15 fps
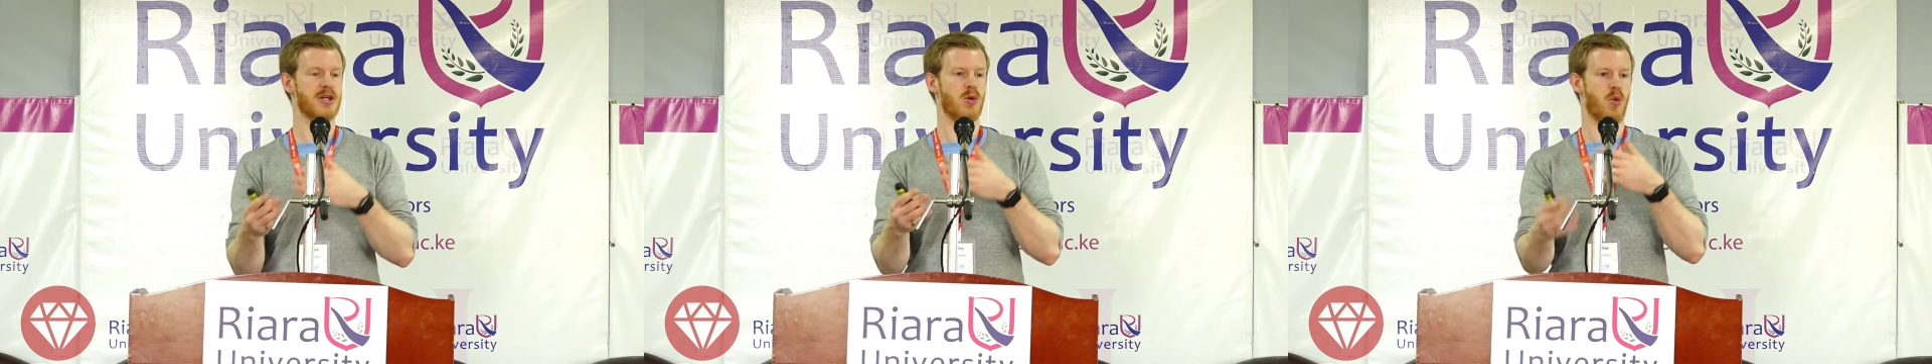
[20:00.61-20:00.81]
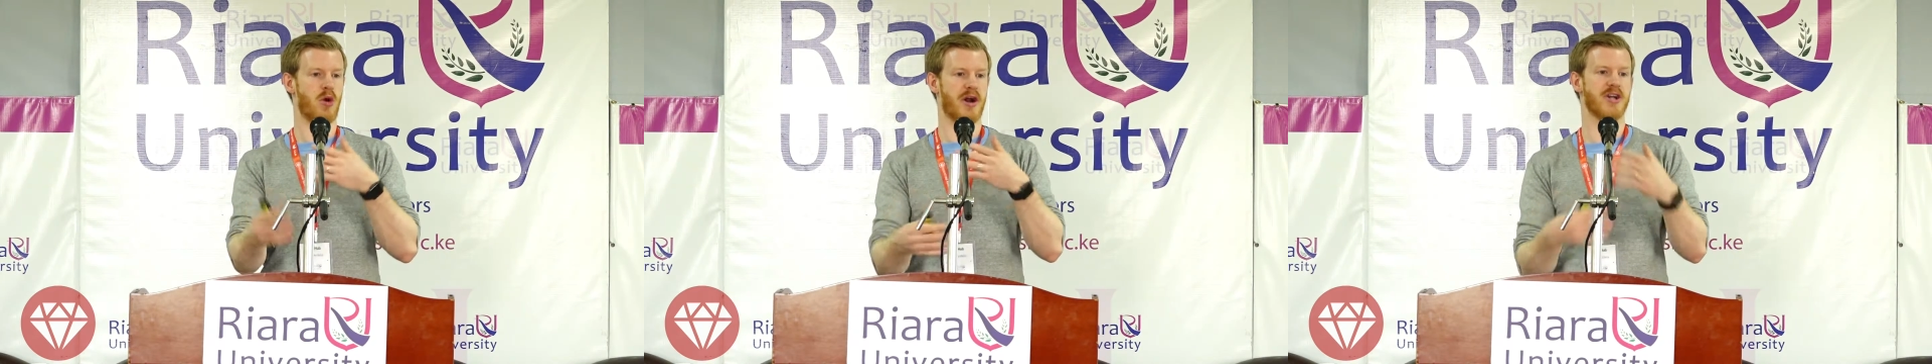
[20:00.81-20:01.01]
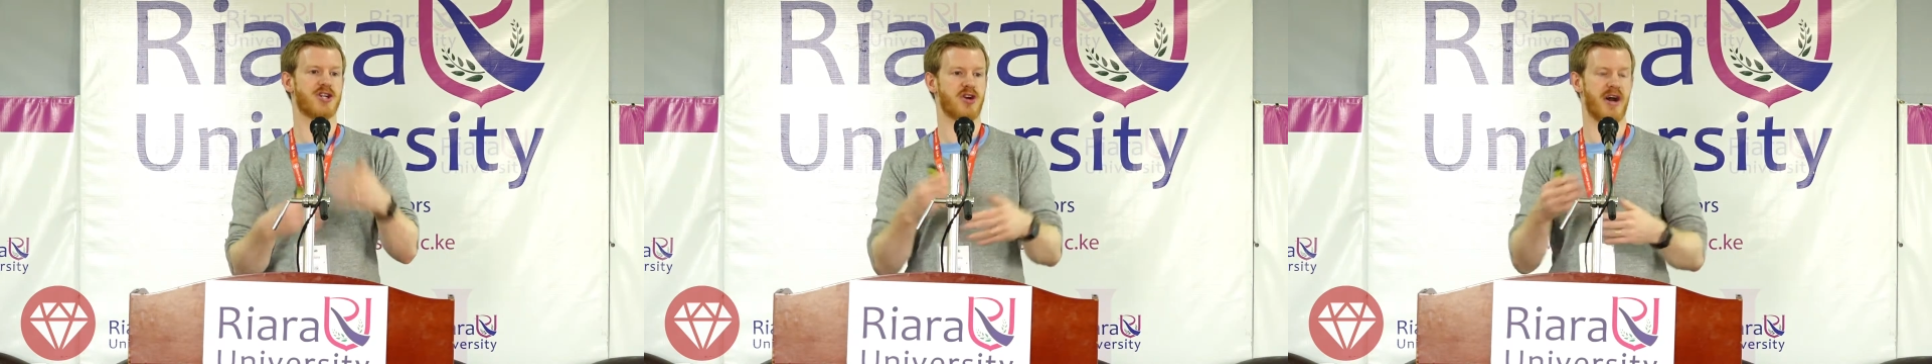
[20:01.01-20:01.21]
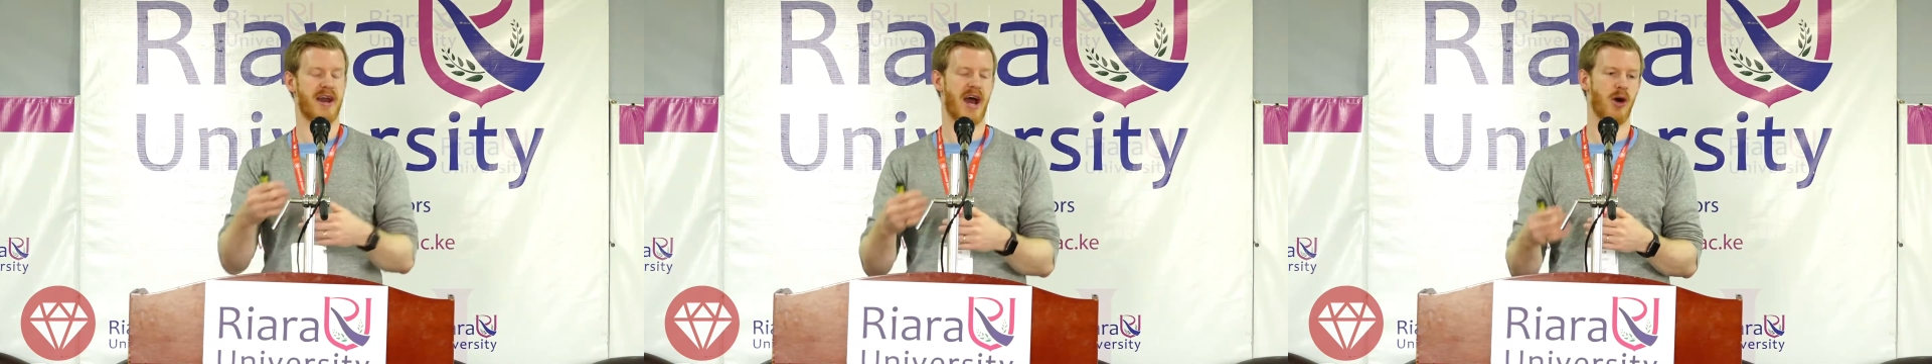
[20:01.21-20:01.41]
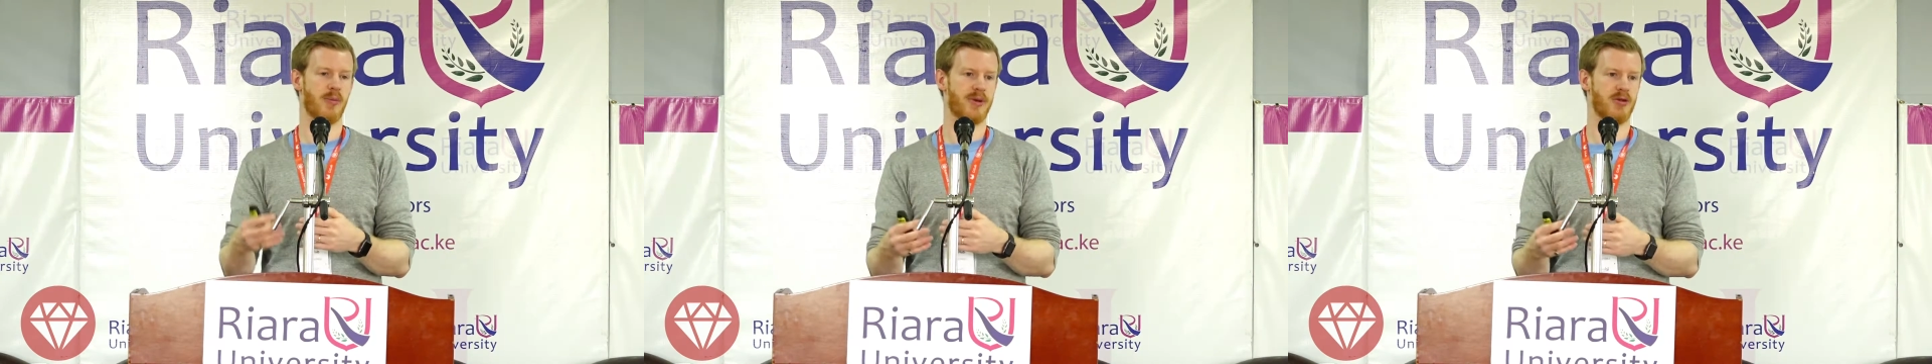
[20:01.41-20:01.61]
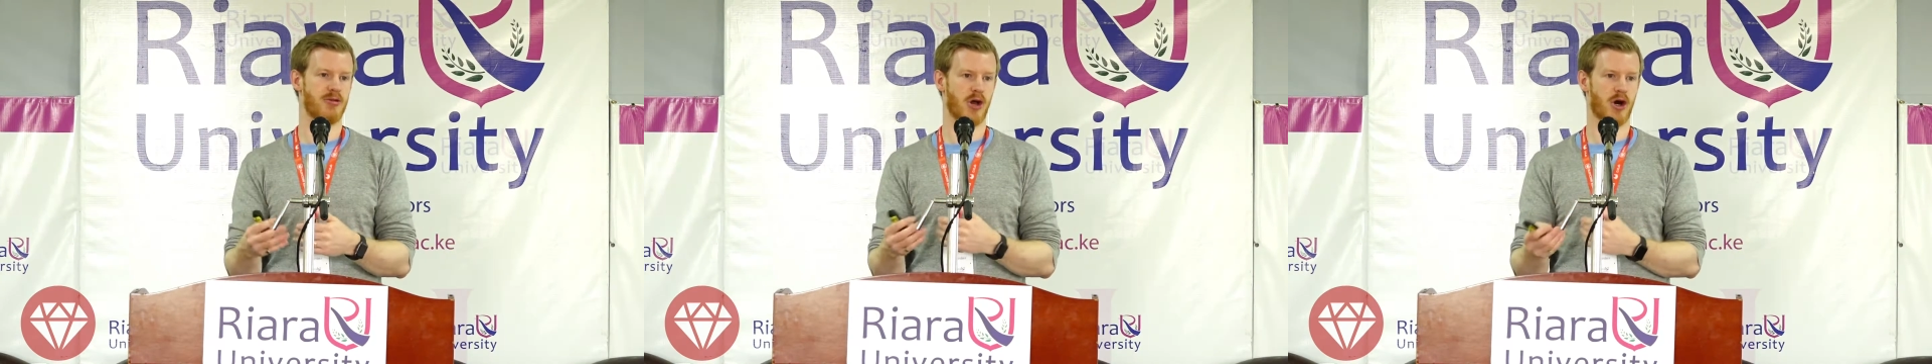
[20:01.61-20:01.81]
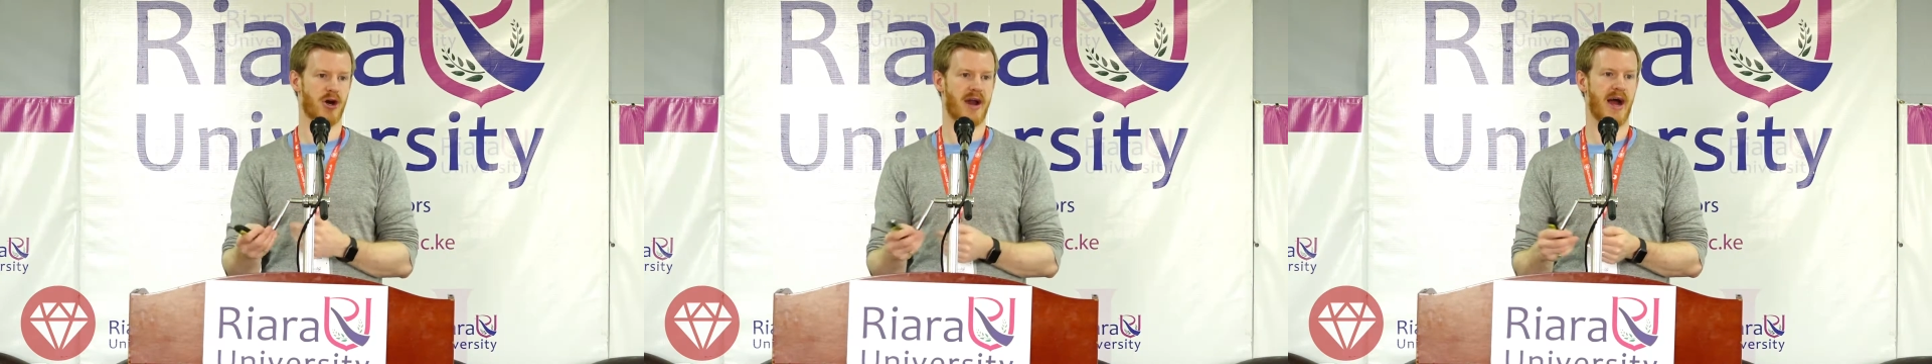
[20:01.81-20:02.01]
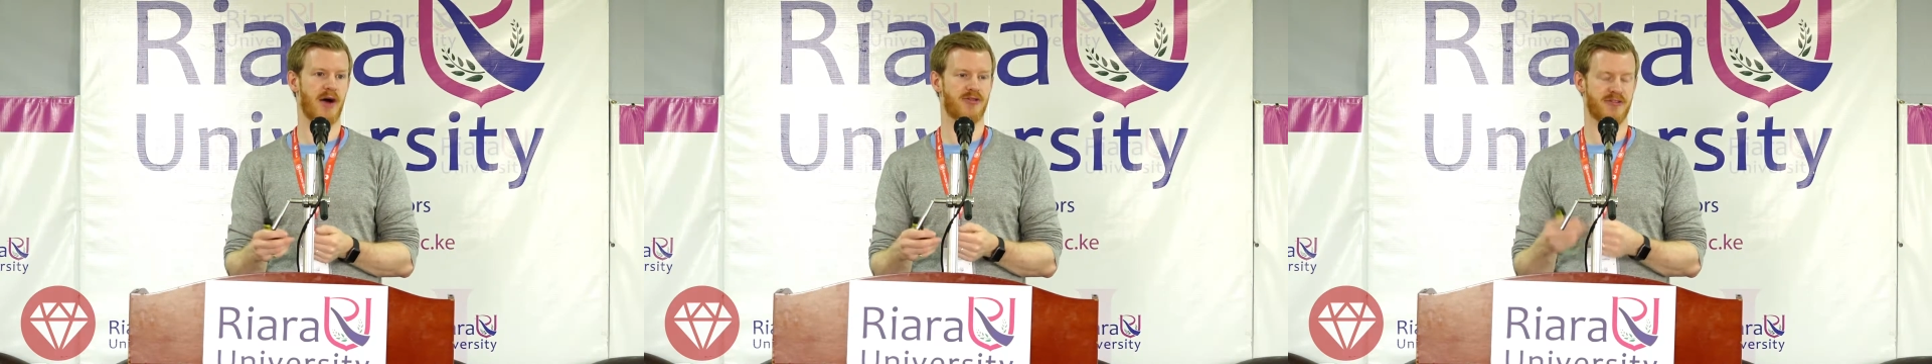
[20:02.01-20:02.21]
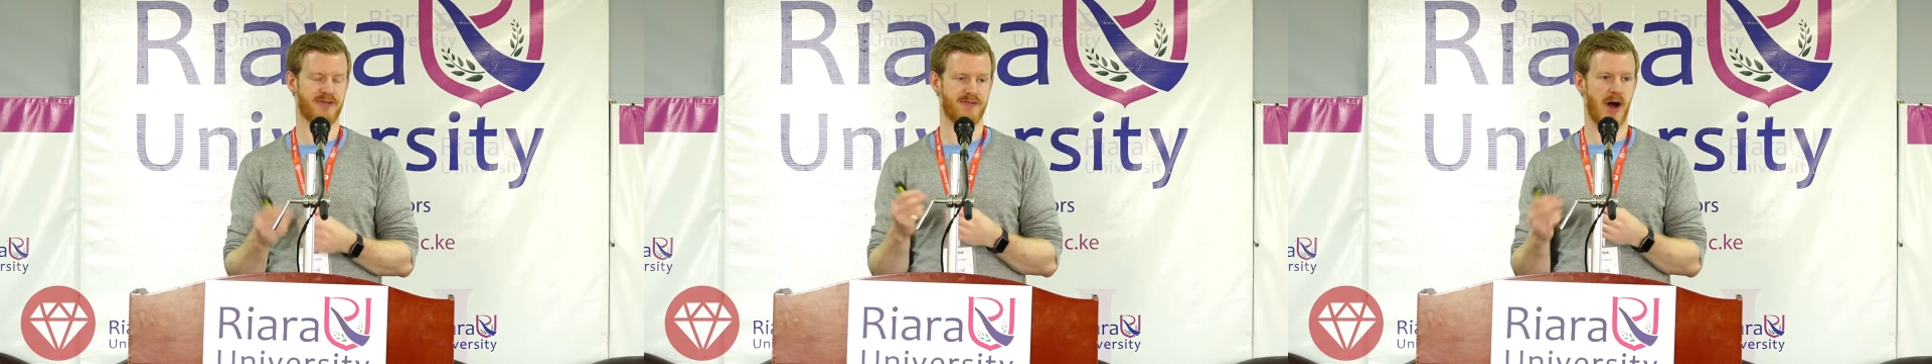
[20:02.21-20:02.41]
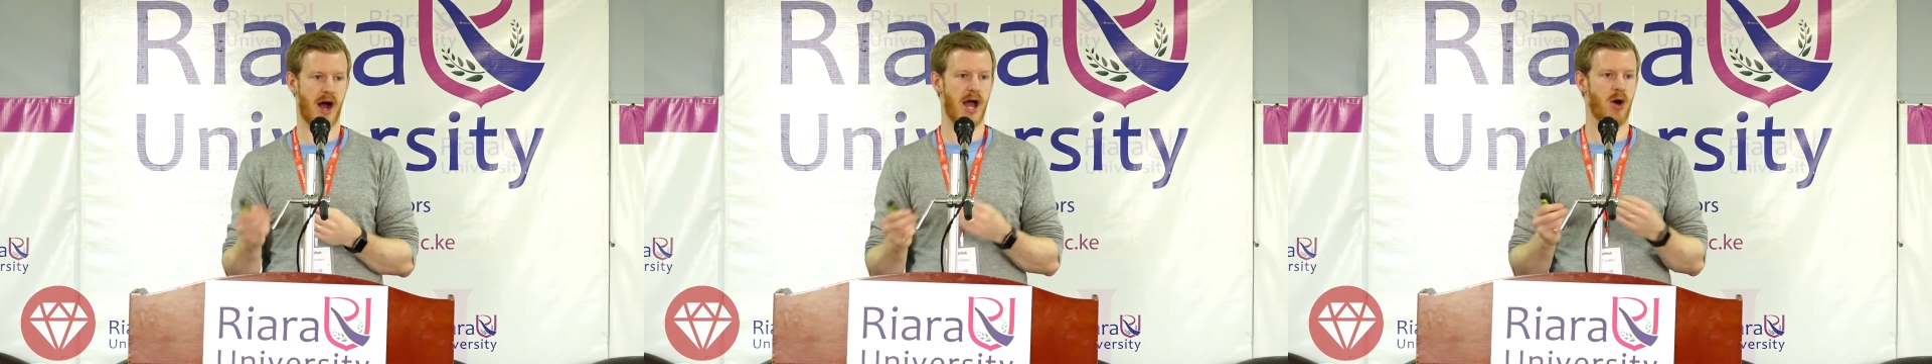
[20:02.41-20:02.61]
we're going to try and help you learn how to
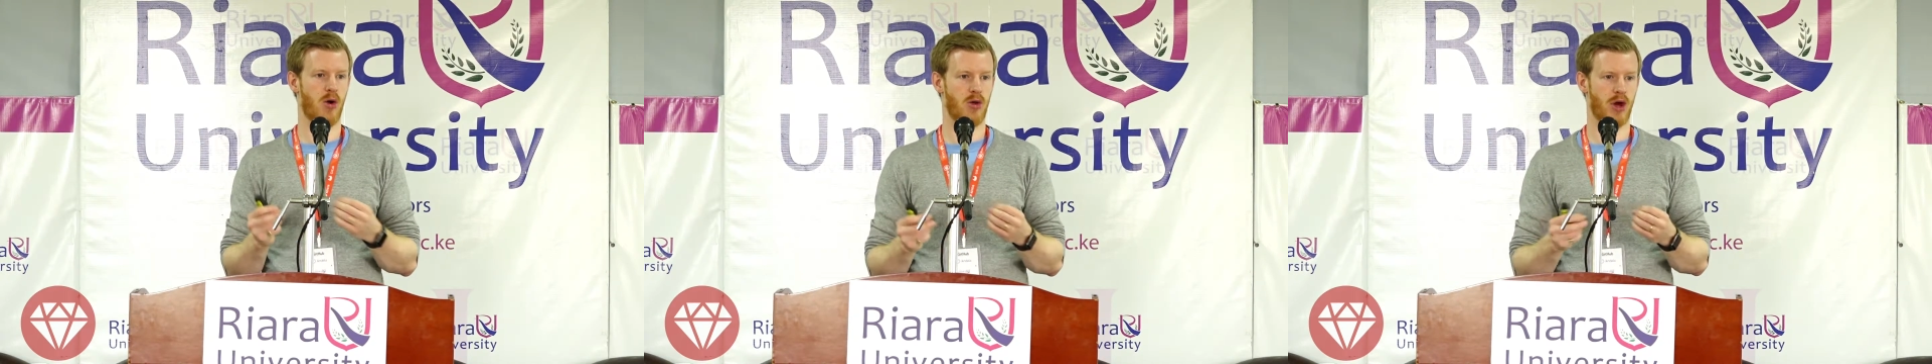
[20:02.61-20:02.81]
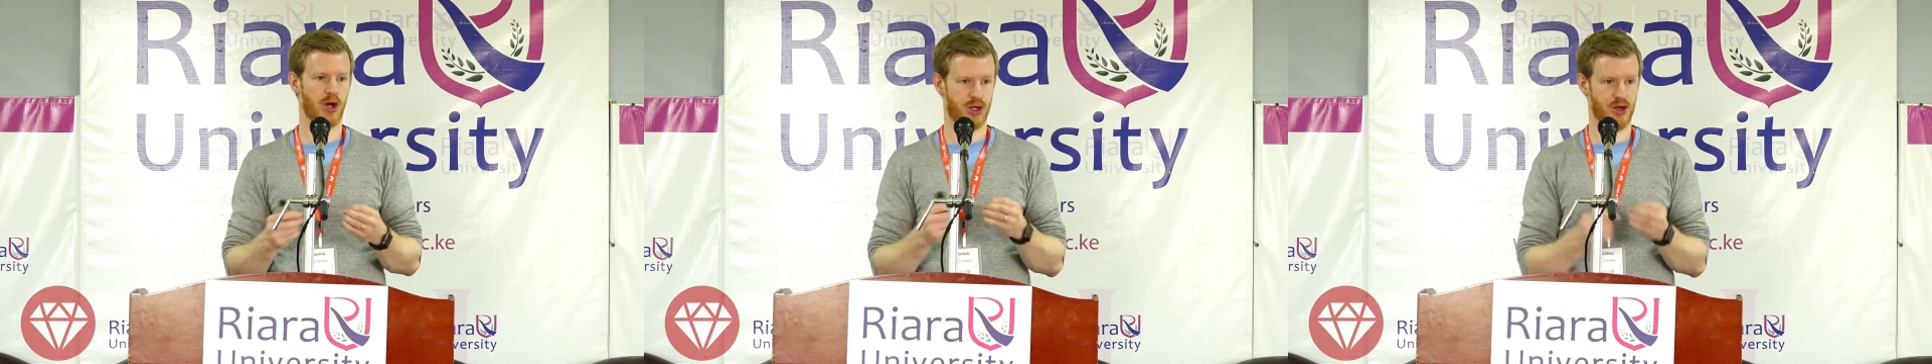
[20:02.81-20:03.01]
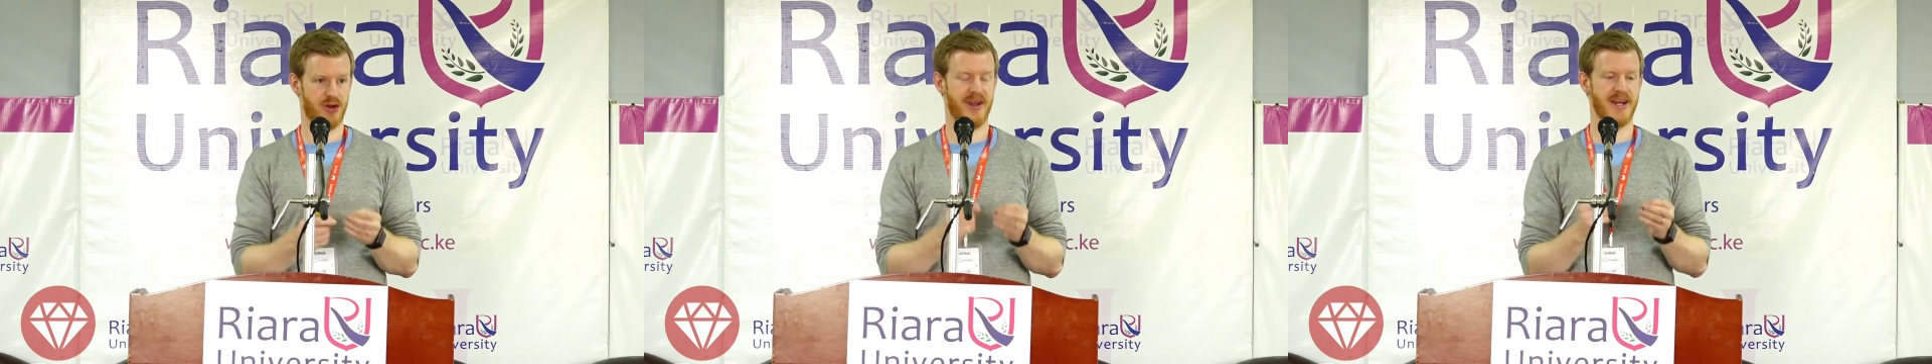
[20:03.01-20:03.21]
file a good